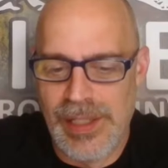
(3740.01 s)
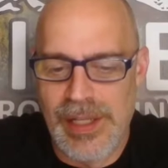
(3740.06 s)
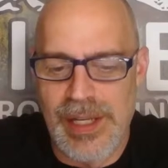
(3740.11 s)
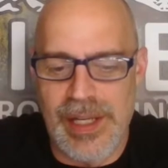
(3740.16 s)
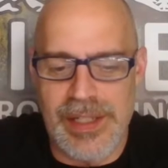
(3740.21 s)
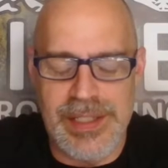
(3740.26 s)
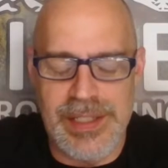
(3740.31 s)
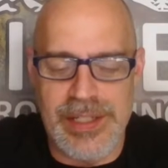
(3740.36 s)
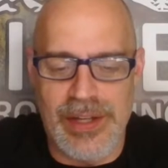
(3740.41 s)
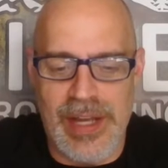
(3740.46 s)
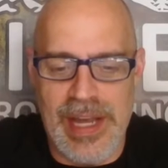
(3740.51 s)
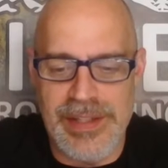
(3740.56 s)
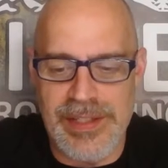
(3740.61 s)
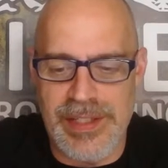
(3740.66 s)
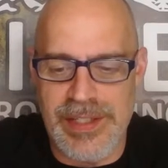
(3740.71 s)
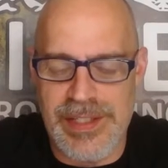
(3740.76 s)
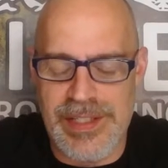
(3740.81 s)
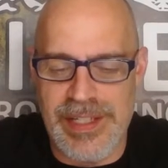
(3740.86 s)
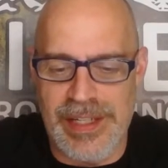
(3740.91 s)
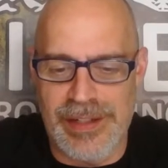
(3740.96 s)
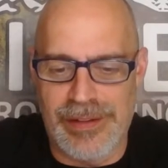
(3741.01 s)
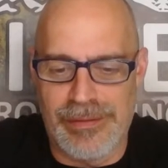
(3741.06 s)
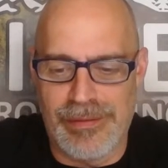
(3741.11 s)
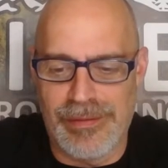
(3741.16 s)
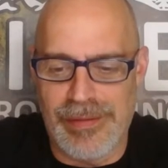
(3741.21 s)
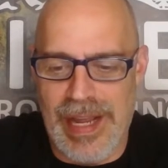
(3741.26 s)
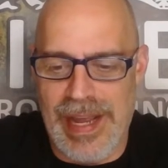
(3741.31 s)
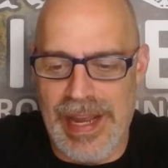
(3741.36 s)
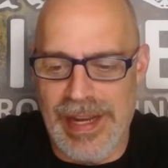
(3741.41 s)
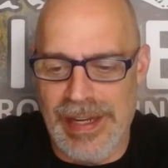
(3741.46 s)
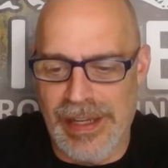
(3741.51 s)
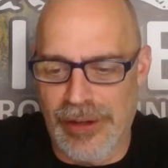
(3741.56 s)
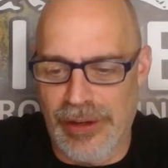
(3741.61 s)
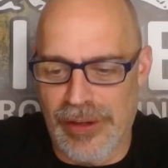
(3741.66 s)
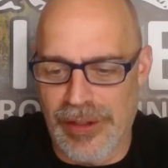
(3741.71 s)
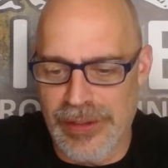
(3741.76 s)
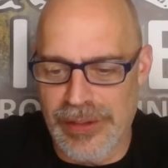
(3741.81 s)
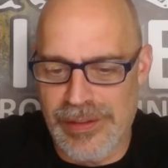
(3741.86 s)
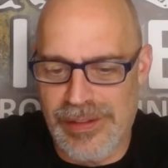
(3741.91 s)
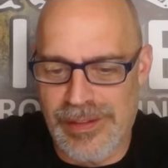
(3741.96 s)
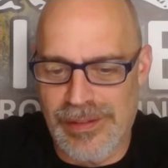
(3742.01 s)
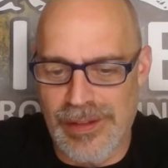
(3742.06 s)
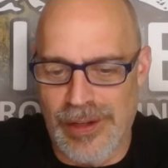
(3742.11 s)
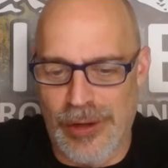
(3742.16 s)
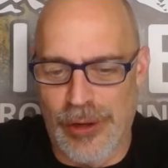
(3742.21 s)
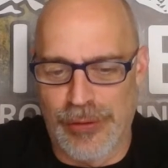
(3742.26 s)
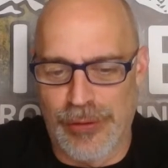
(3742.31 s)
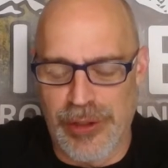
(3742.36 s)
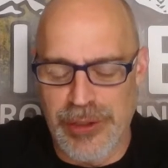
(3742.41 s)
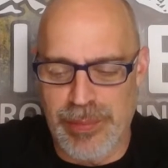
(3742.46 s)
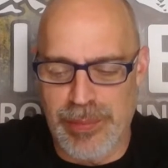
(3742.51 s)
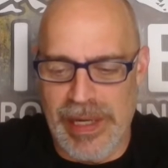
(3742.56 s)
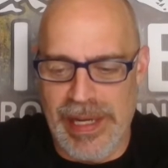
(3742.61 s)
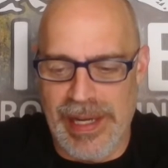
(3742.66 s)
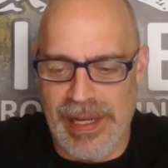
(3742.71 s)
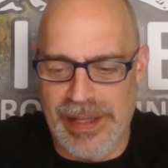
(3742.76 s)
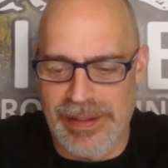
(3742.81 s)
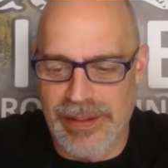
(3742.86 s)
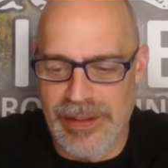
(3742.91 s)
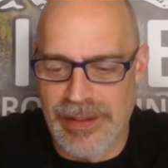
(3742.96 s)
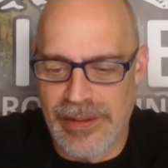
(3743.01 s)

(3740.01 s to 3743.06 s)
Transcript: He still has it hanging on over his bed.